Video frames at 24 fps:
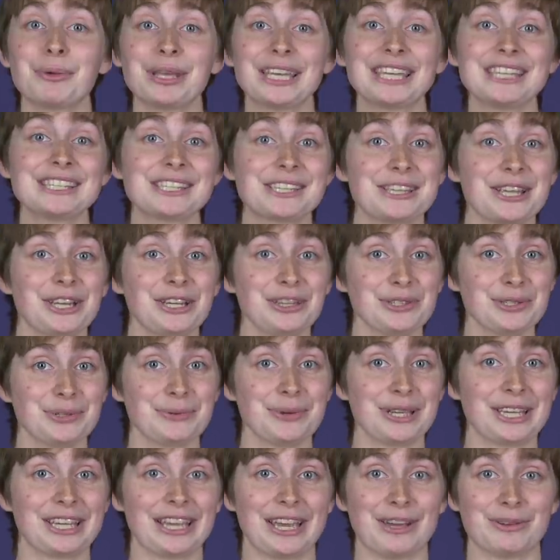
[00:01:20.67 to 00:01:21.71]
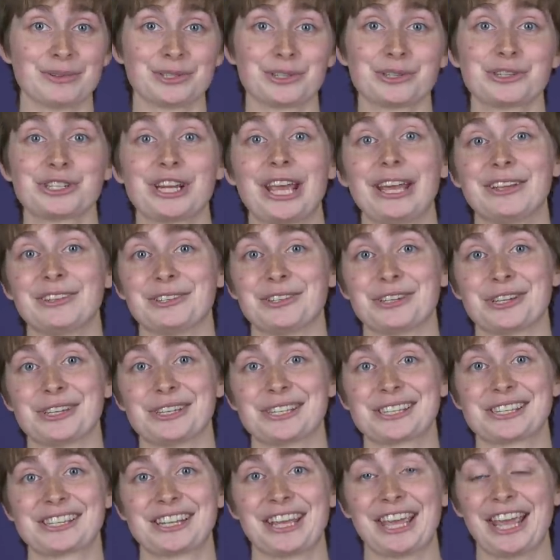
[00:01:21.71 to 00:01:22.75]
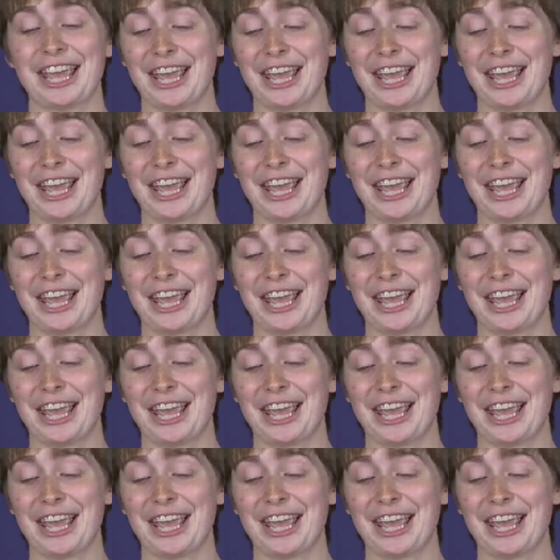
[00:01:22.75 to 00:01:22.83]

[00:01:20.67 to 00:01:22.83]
we continue to encounter challenges.